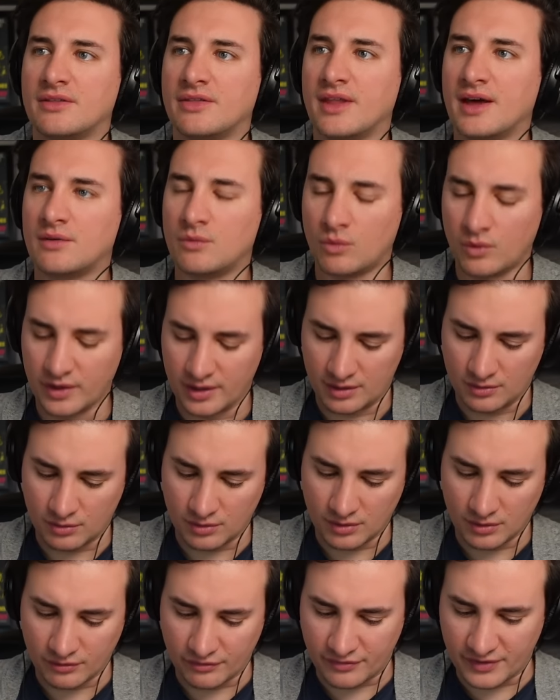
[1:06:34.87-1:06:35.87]
then we
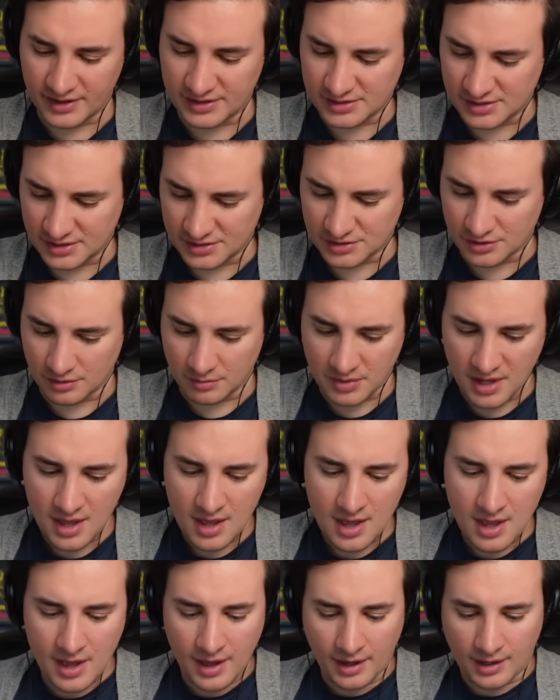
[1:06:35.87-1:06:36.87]
will finish this up.
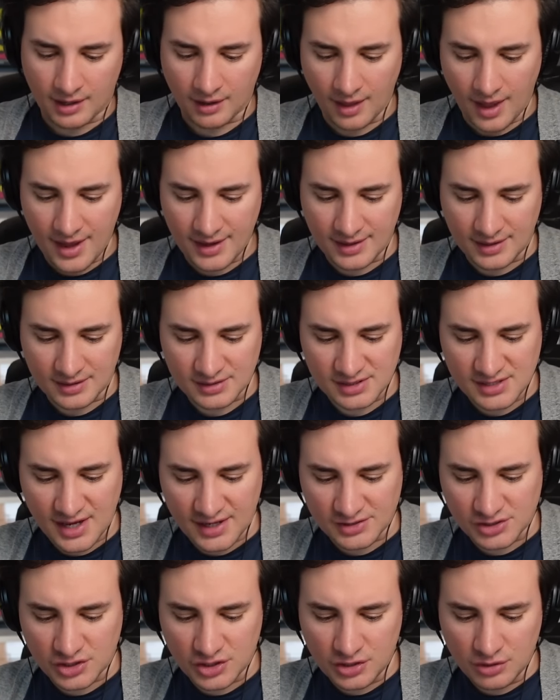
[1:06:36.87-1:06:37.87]
Clay
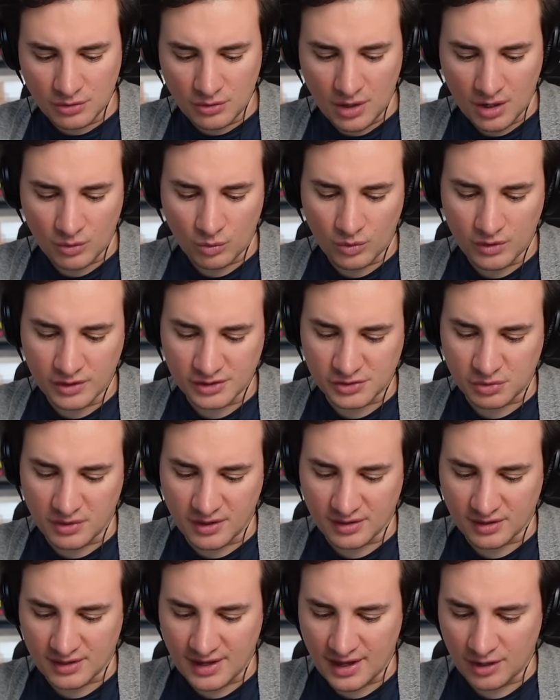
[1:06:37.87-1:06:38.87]
says you worked
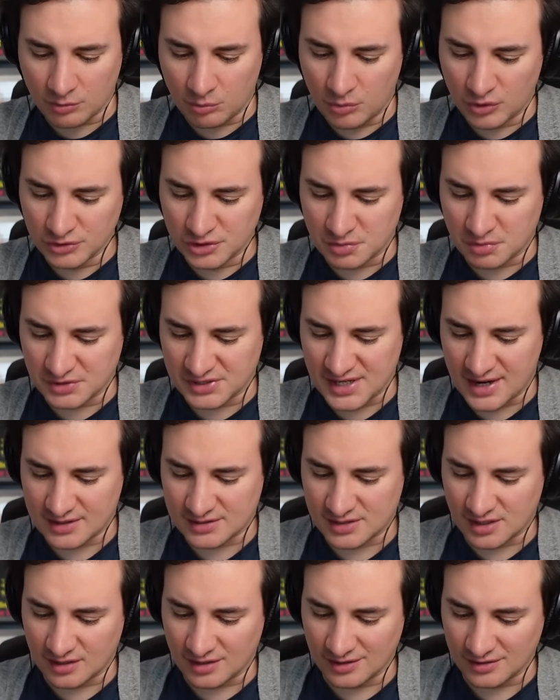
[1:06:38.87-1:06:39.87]
with and held multiple tag
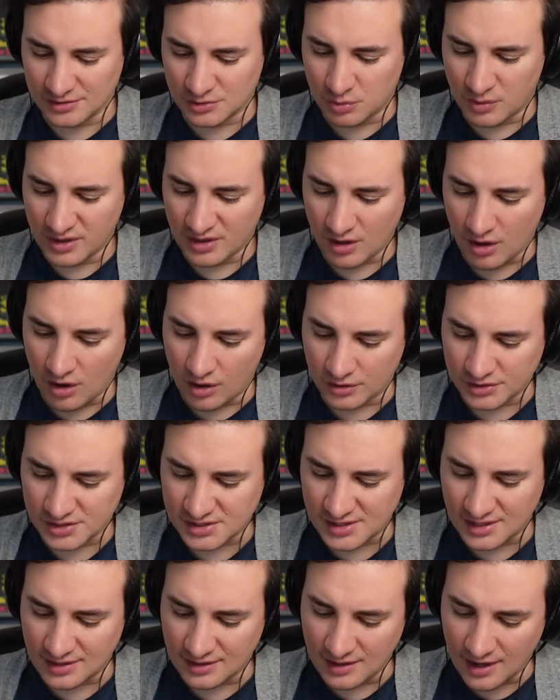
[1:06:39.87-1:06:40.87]
titles with
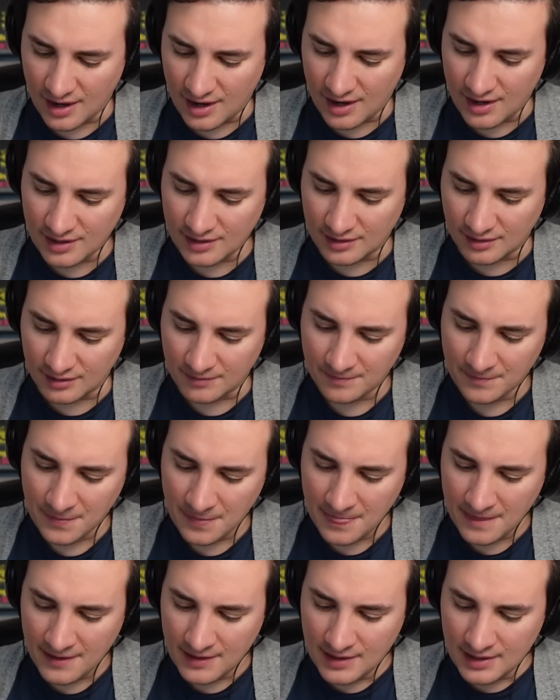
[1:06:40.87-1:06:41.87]
Austin Idol.
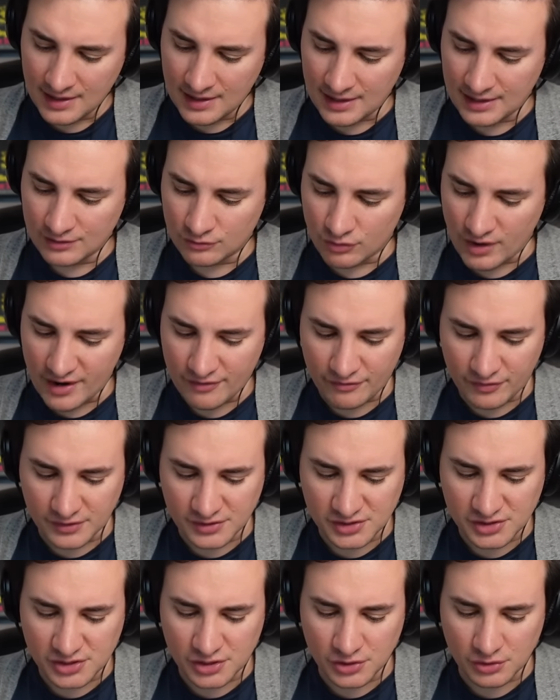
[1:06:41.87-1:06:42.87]
In
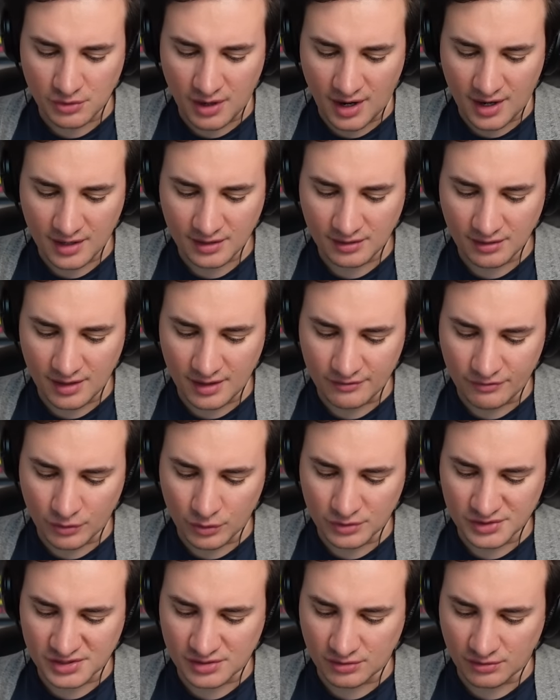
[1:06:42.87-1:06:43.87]
reference to Idol, I've
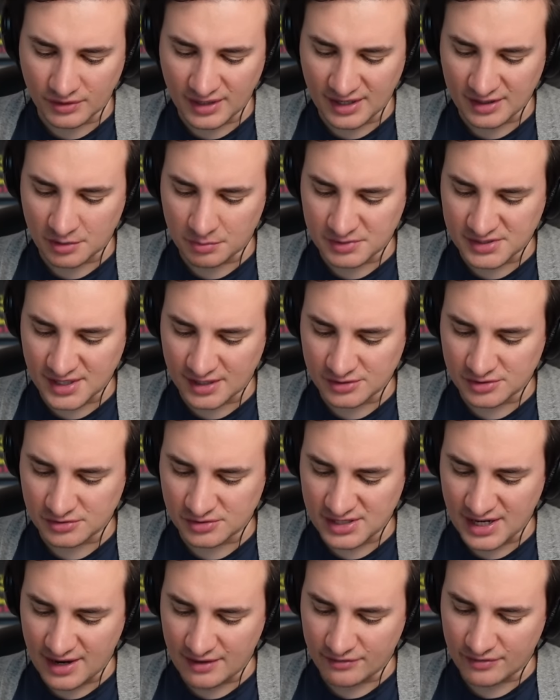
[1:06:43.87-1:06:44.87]
always thought he had the potential
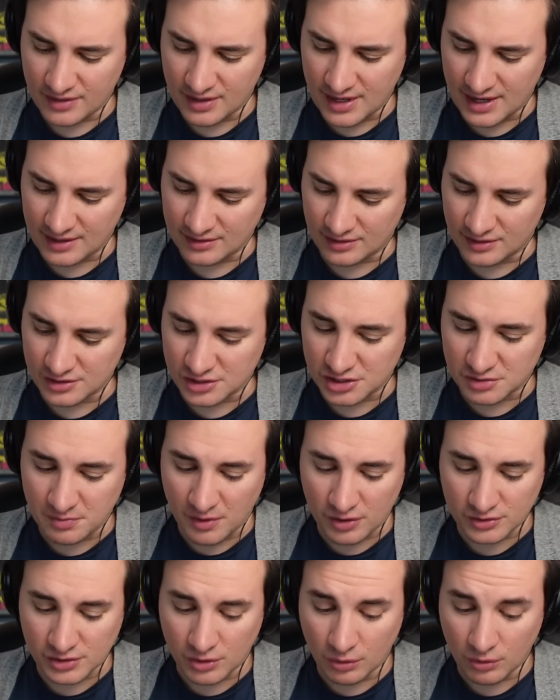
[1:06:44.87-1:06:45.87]
to have had the
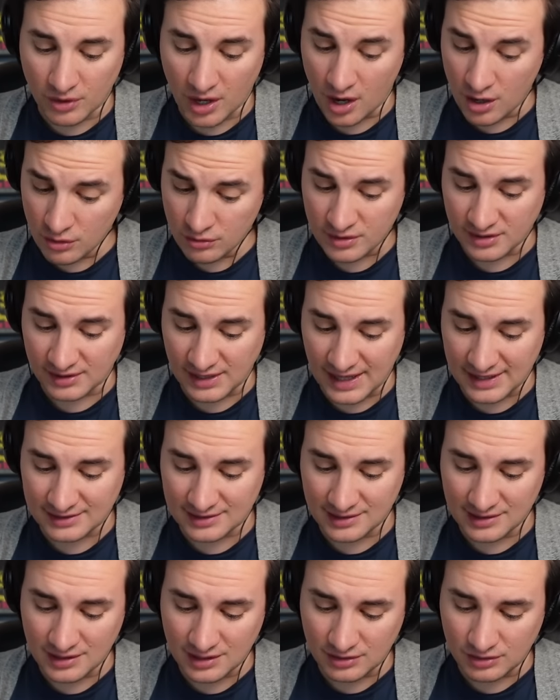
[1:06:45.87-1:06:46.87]
spot Hulk Hogan
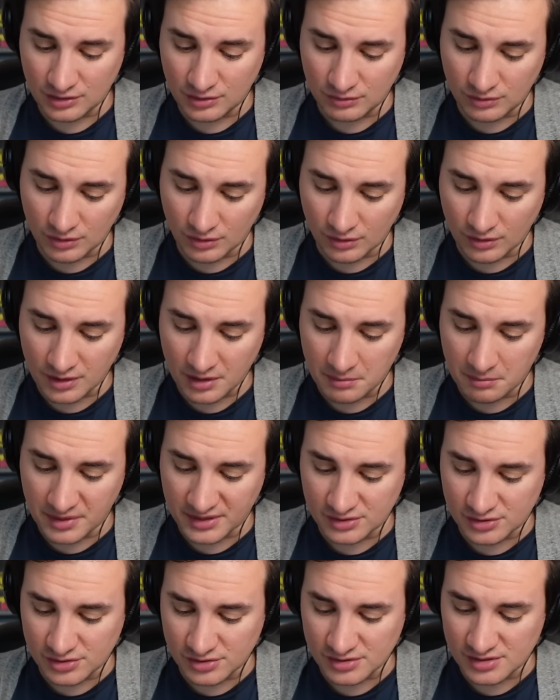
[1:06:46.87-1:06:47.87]
landed in New York and
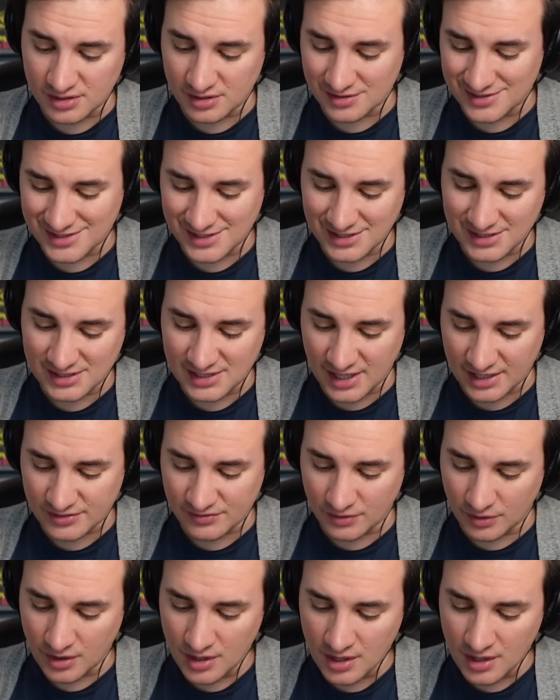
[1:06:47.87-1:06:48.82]
been just as successful.